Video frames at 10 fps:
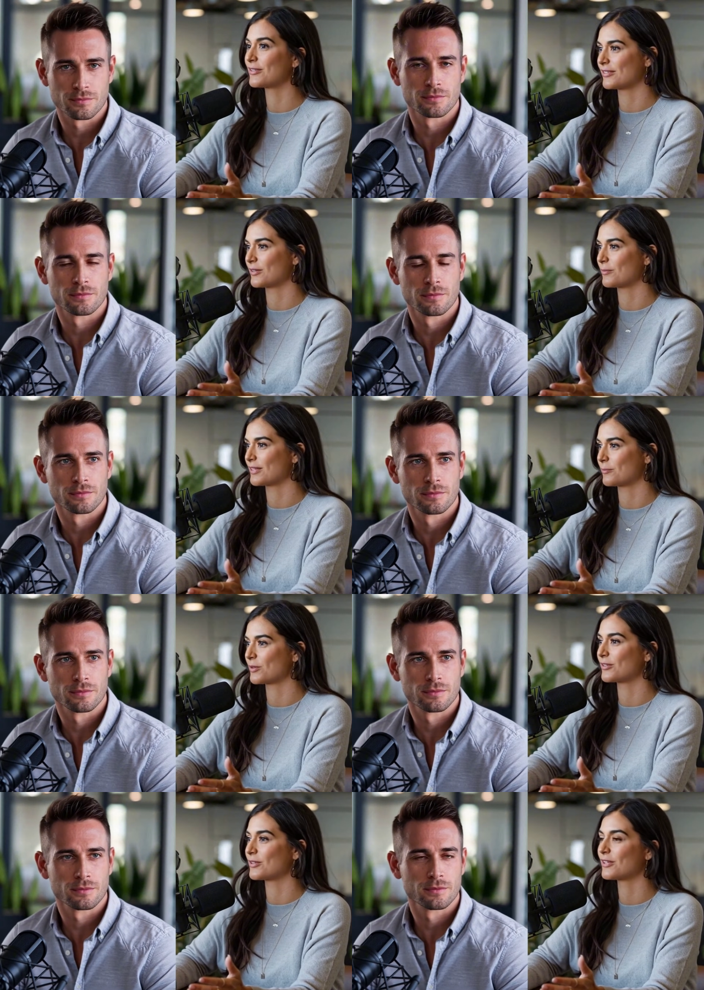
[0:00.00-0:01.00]
Speaker 1: There's so much
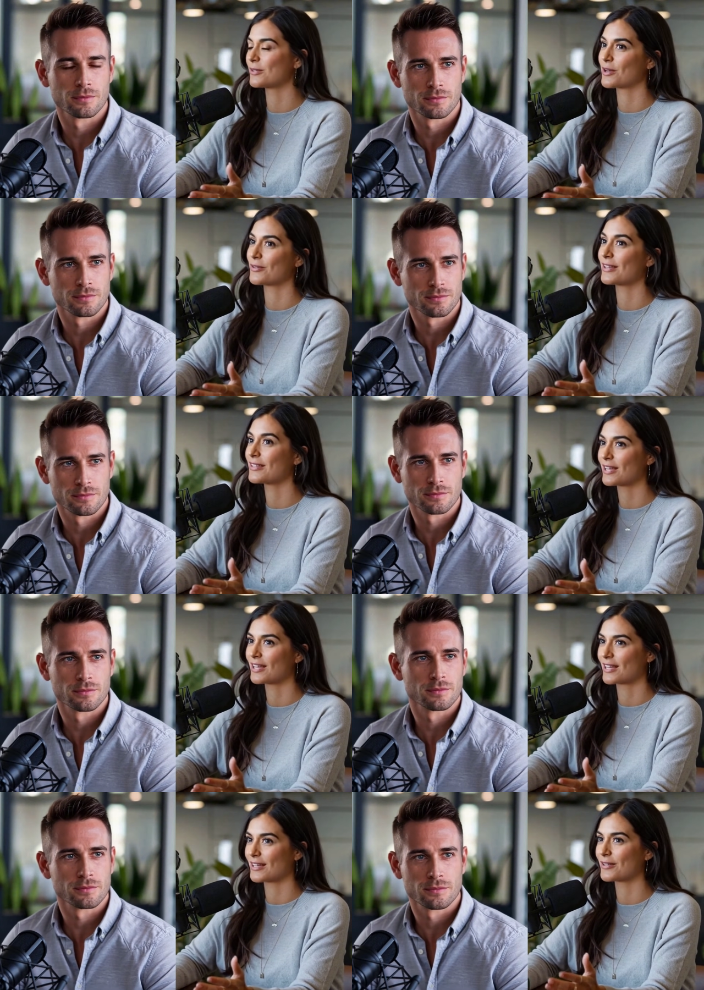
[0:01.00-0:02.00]
more to learn about this
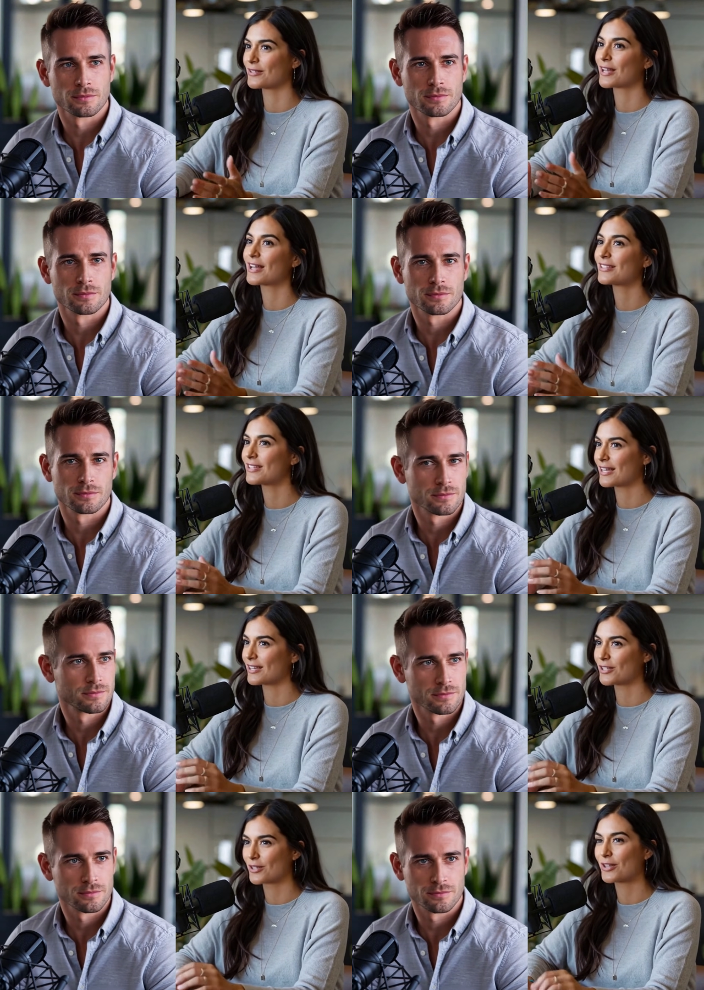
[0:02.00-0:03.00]

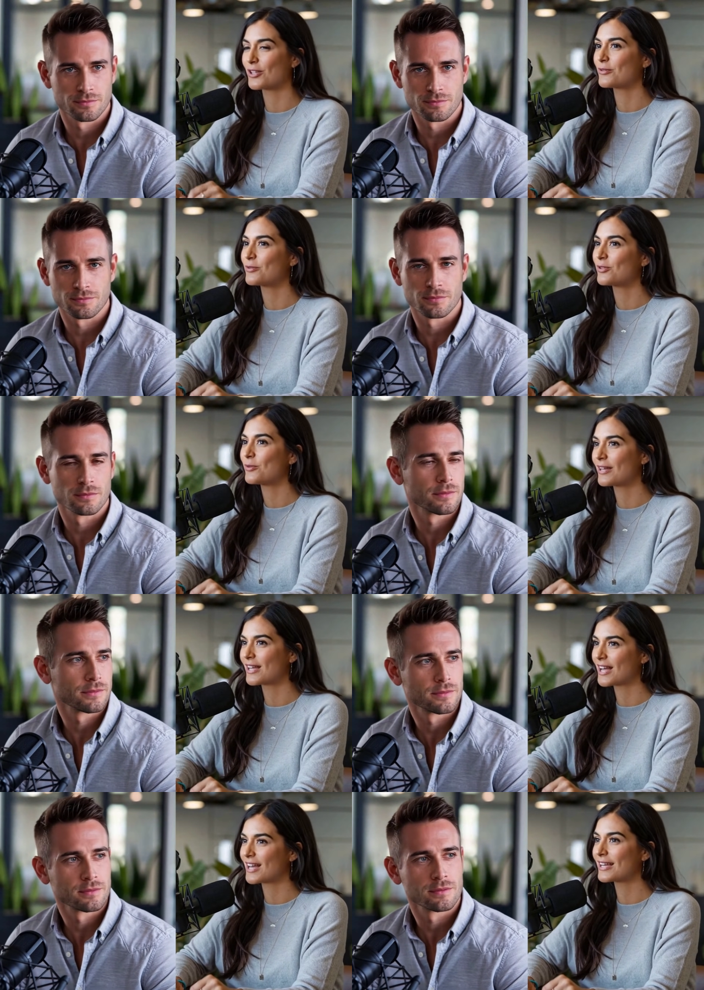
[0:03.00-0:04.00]
fascinating connection between
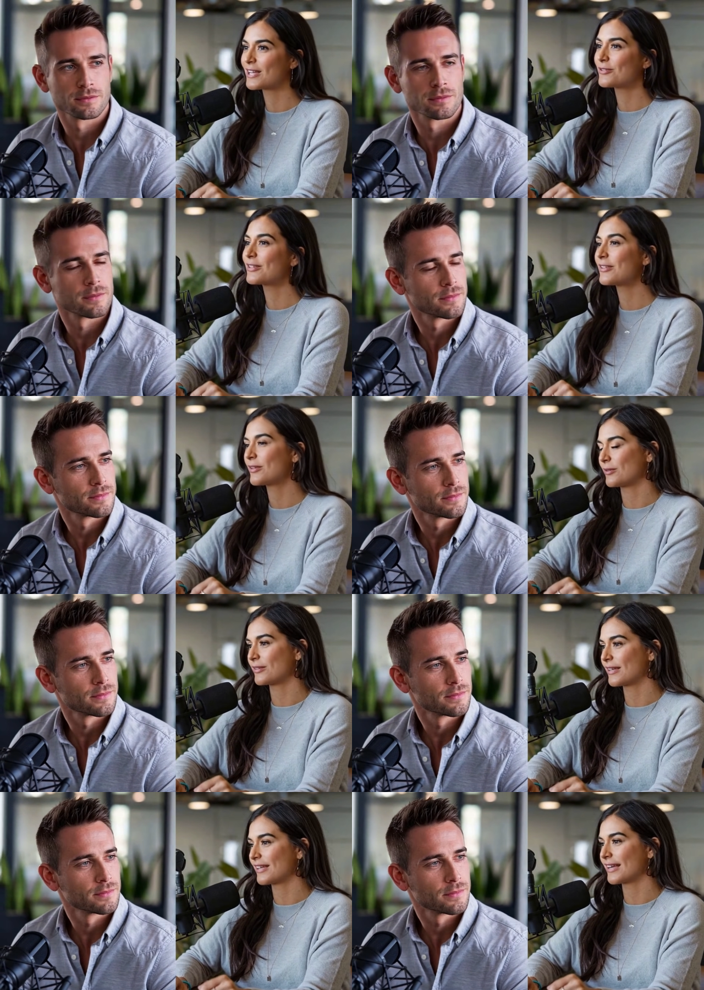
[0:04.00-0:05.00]
high
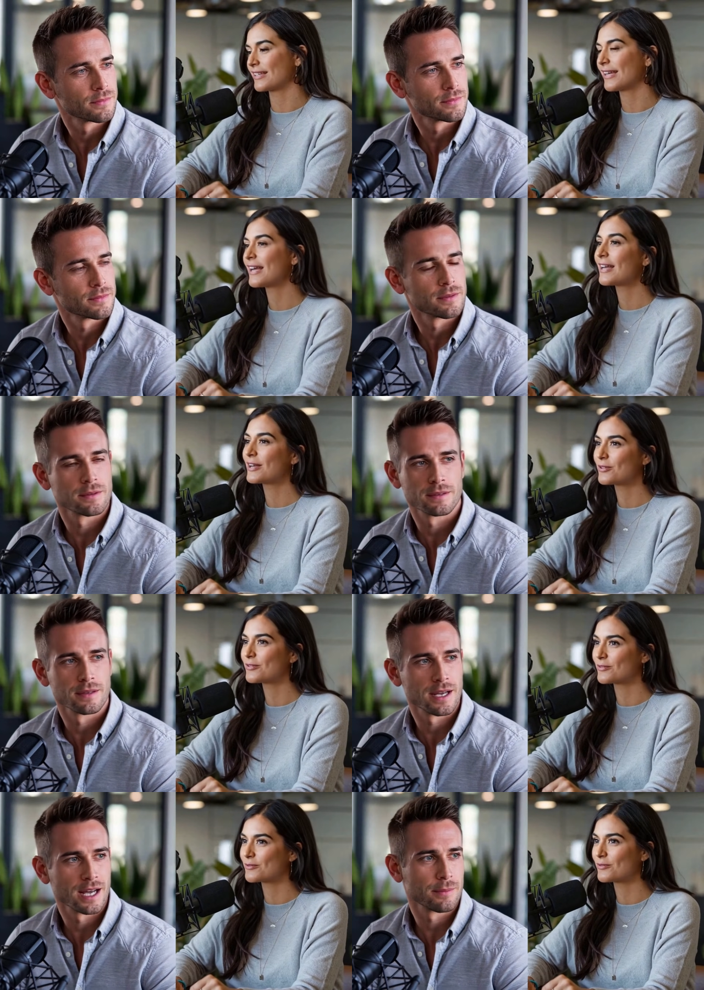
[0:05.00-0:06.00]
altitude and gut health.
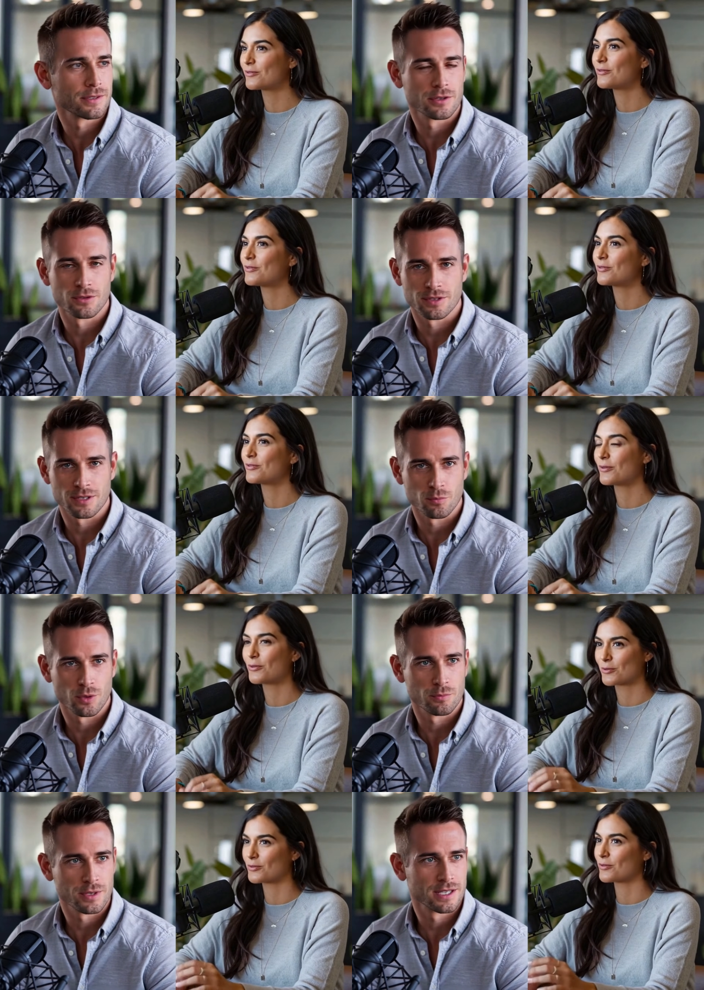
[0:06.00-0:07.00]
Speaker 2: Absolutely. And
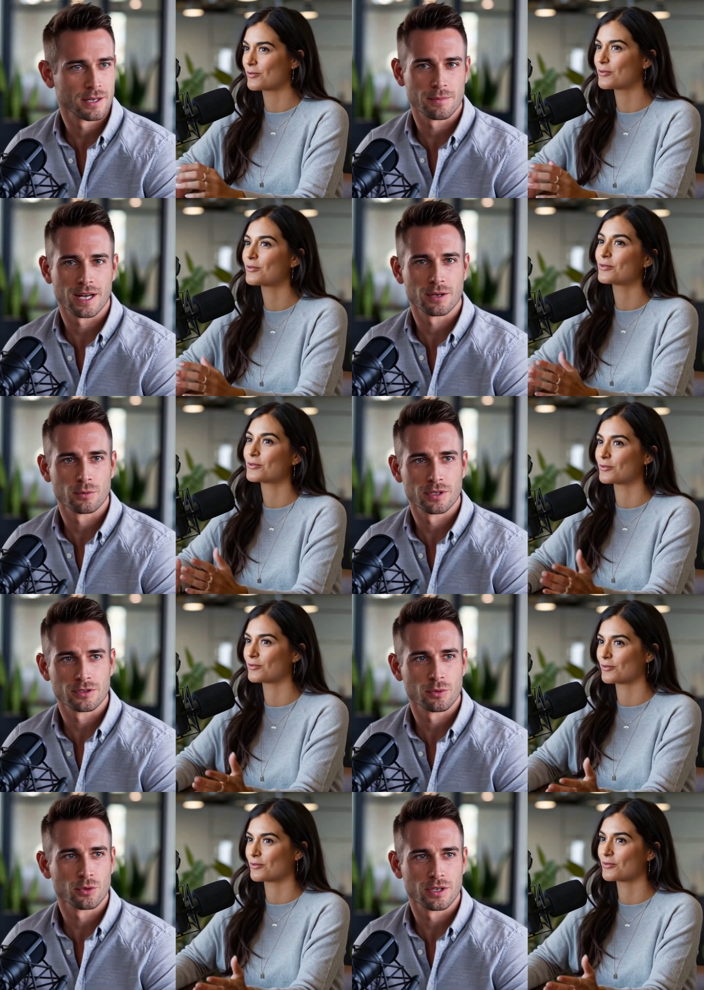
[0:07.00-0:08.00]
when we come back, we'll
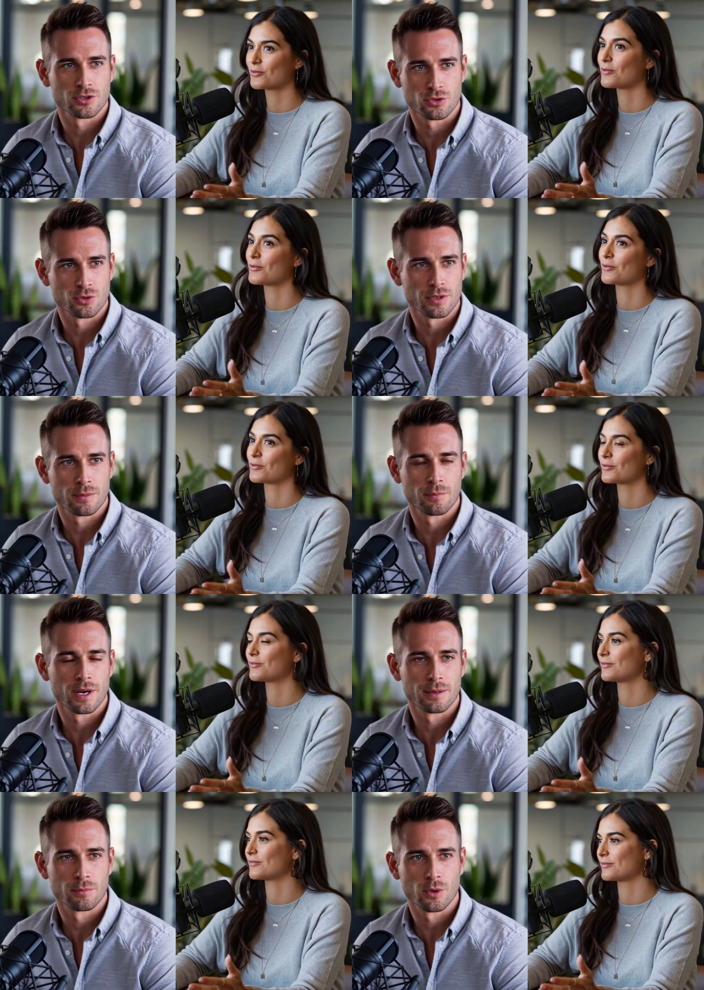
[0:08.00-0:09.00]
explore a truly
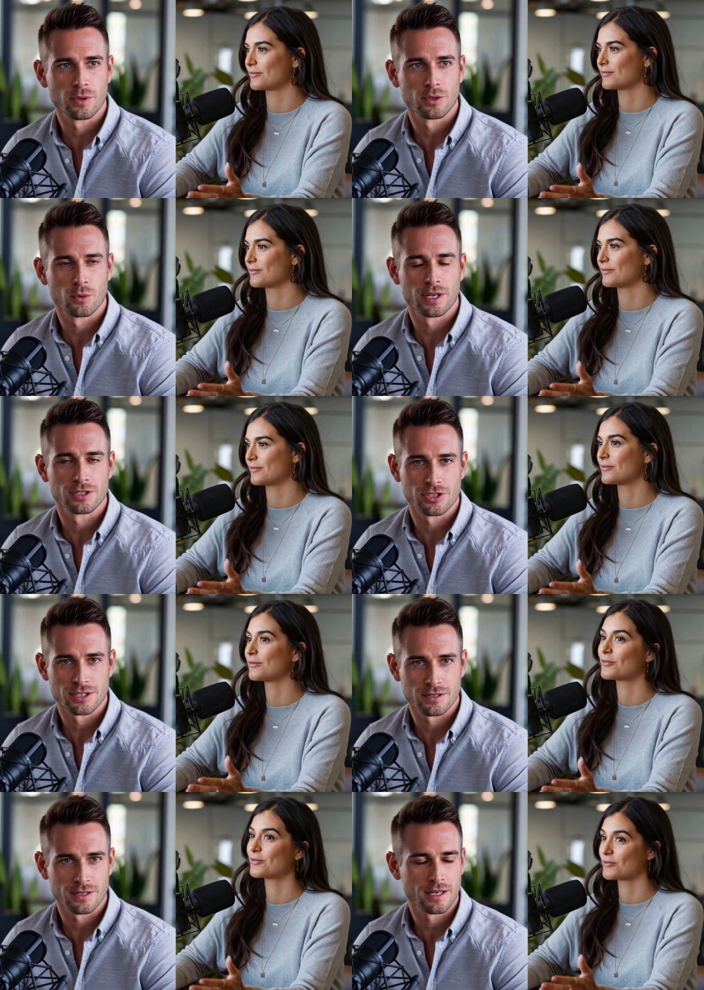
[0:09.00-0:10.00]
mind-blowing
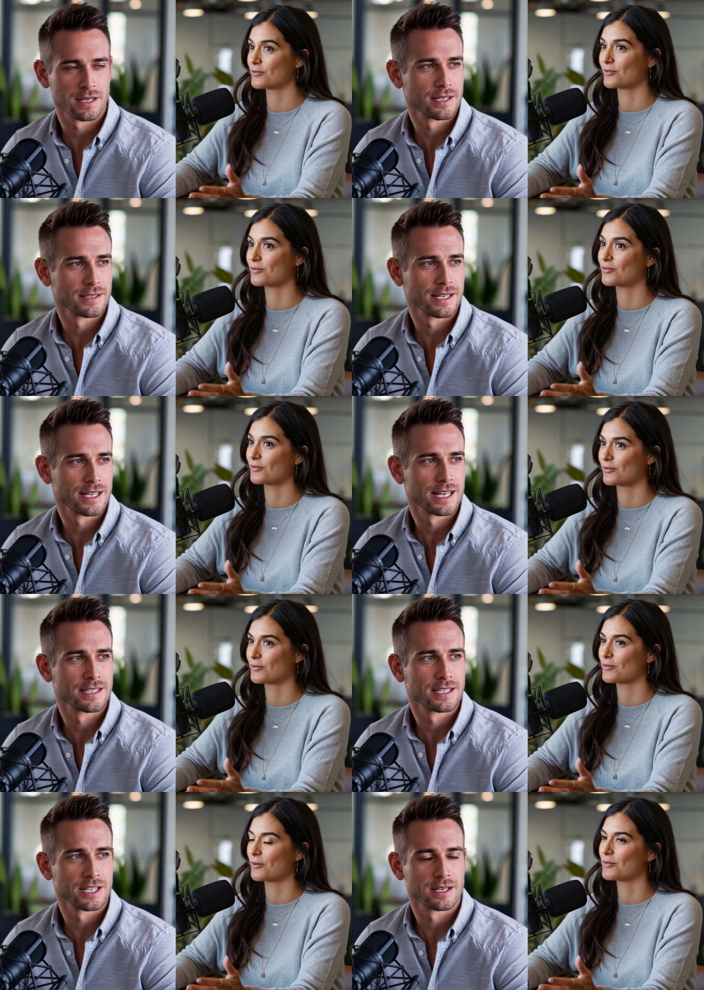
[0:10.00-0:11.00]
question that
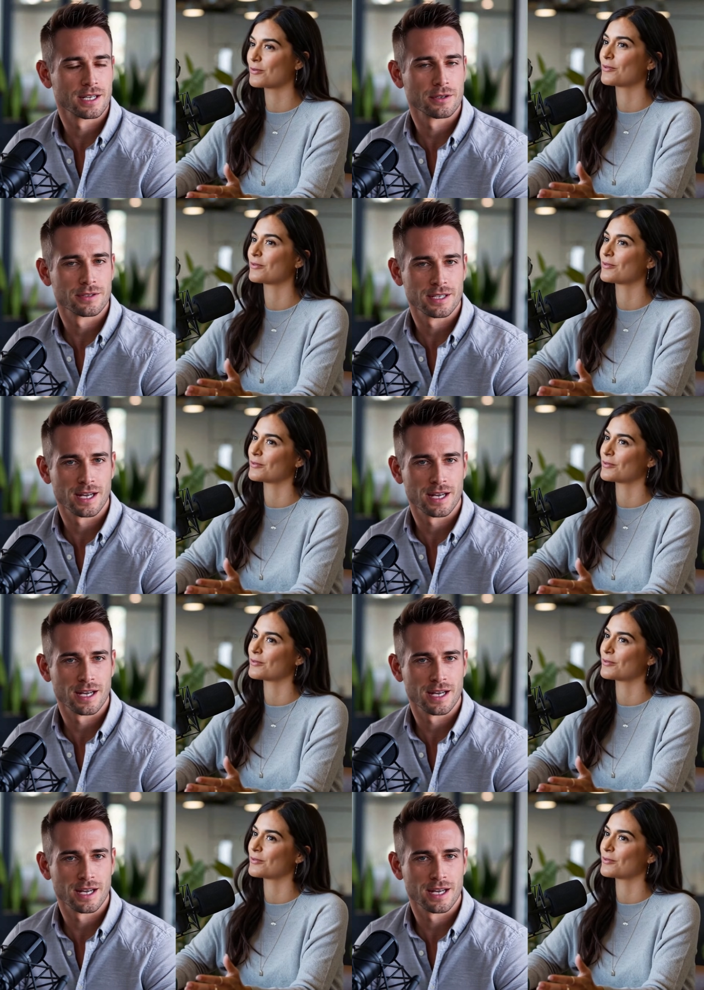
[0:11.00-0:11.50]
connects gut health to